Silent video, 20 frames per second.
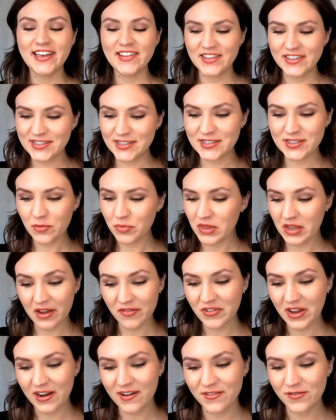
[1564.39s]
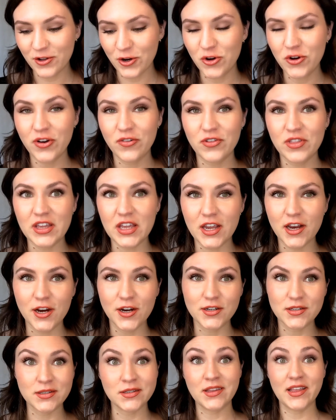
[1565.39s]
This is something I've kind of learned over the
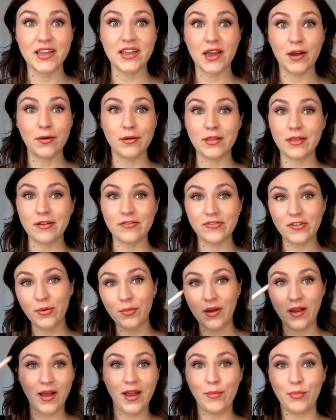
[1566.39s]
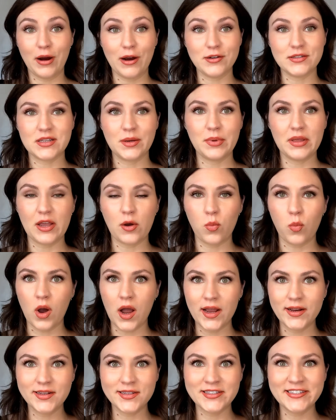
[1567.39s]
years and like I would like fill my eyebrows and I'd be like,
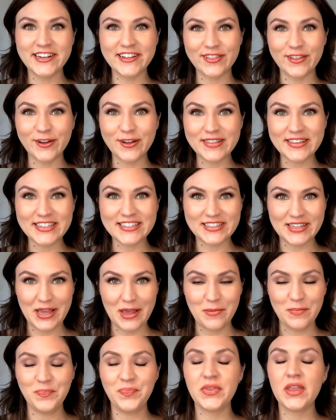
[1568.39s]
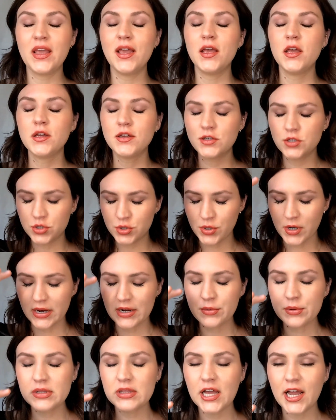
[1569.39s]
why doesn't it look the same? Try
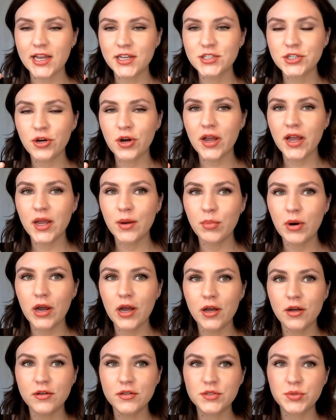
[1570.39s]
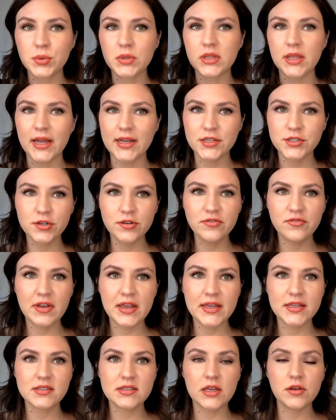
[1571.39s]
to relax your eyebrows, relax your
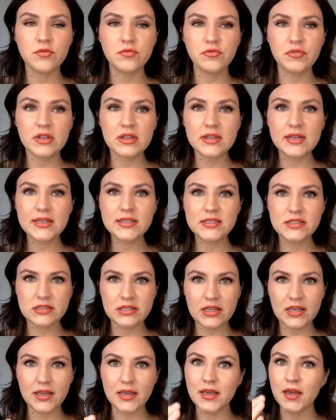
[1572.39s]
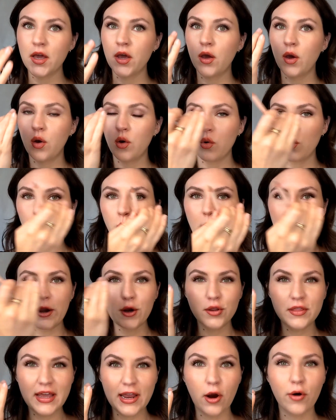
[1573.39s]
face and really see
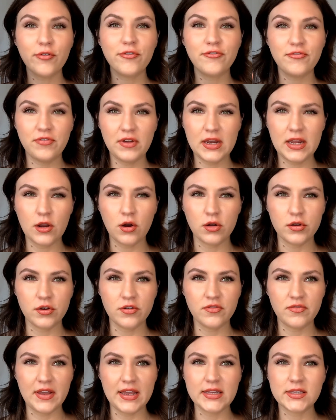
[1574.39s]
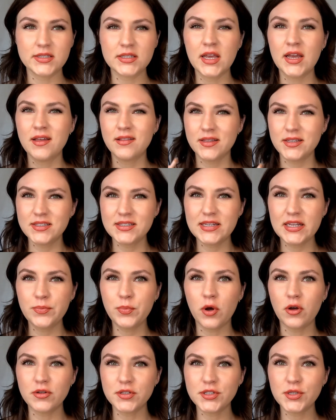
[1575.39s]
where they are fitting on your face. This
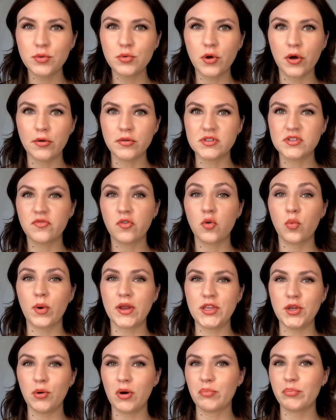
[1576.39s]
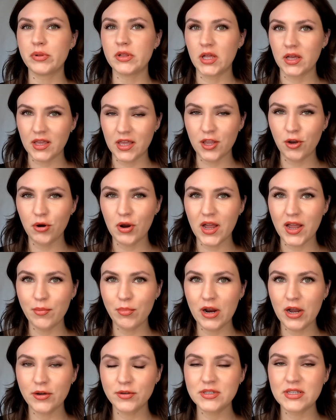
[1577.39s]
tip also goes for when you are plucking your
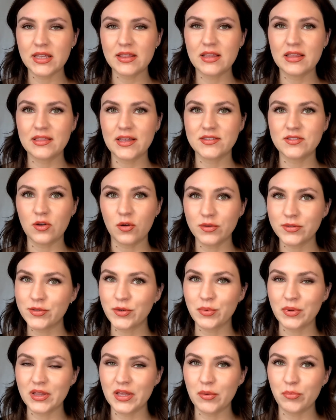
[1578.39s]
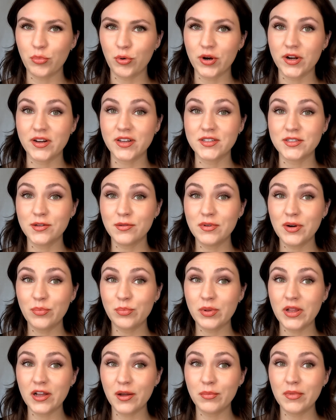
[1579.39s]
eyebrows. I think that's also really important because you don't
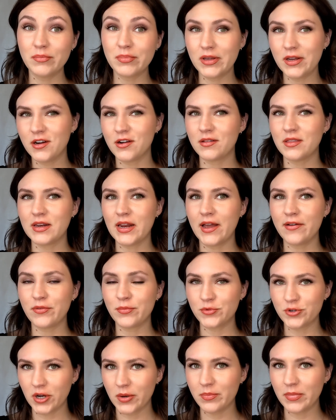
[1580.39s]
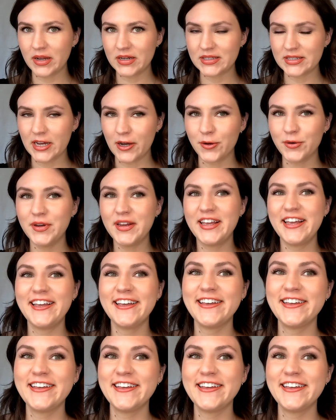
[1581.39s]
want to pluck them up here and then have them drop back down.